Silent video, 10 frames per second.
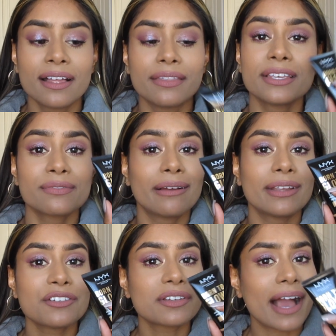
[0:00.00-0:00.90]
this
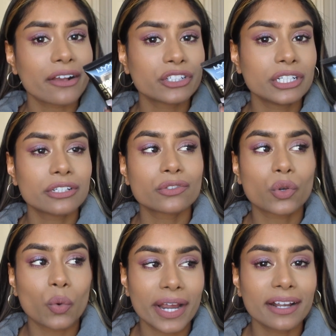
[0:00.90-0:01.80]
foundation actually does
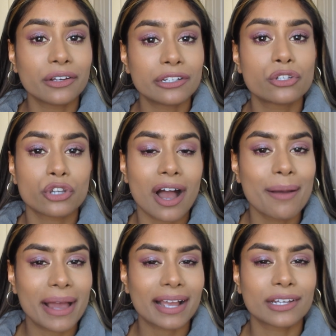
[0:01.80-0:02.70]
quite a good
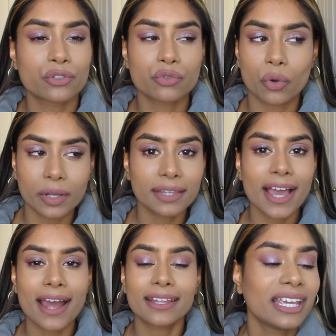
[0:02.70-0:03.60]
job at controlling
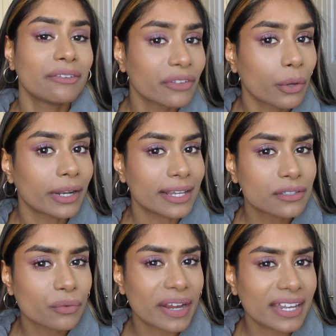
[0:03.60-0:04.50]
that, even though it is
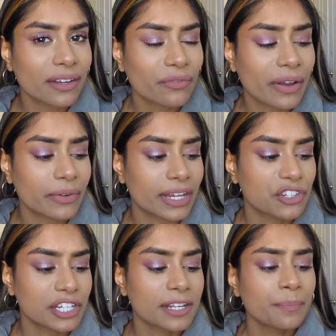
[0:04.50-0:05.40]
a radiant
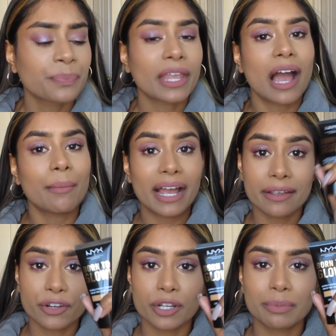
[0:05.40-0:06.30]
foundation. I
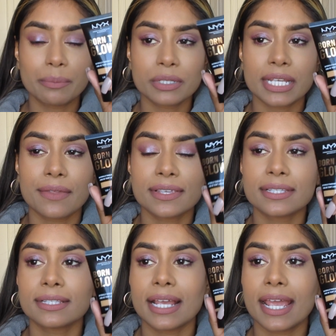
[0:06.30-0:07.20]
have heard people say this
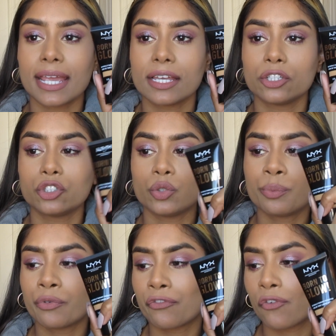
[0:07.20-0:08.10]
is a dupe
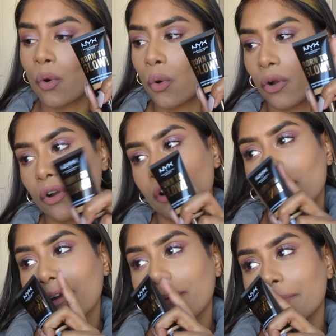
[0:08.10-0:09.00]

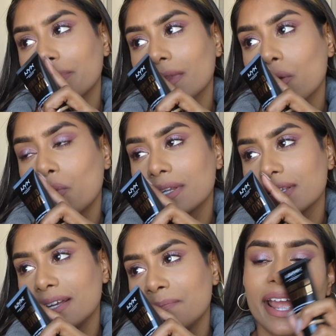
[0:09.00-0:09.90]
for, what is
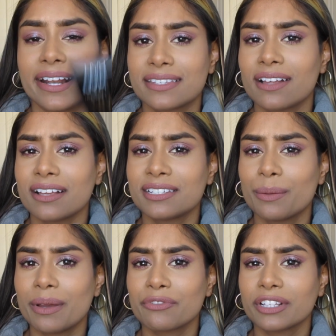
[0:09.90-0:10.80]
it, Anastasia
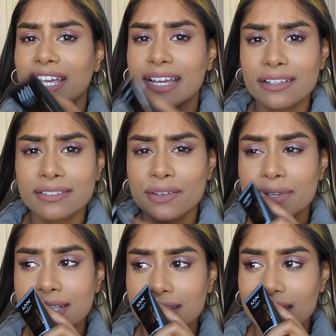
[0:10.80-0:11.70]
Beverly Hills that
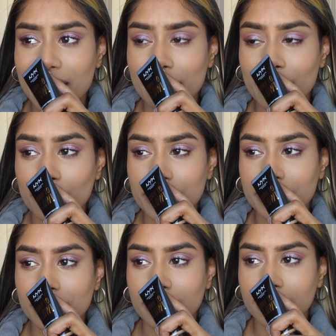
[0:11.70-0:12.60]
recently came out with
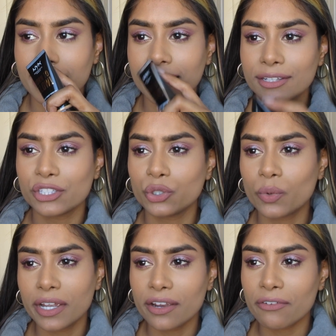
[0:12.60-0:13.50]
like a
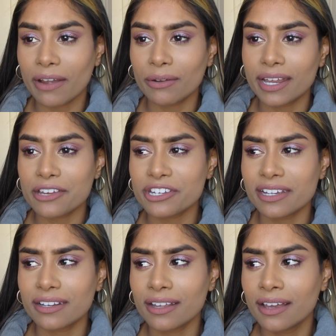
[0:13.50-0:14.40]
dewier
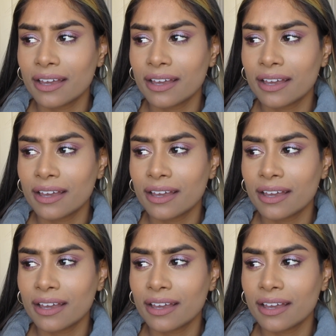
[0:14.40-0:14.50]
foundation.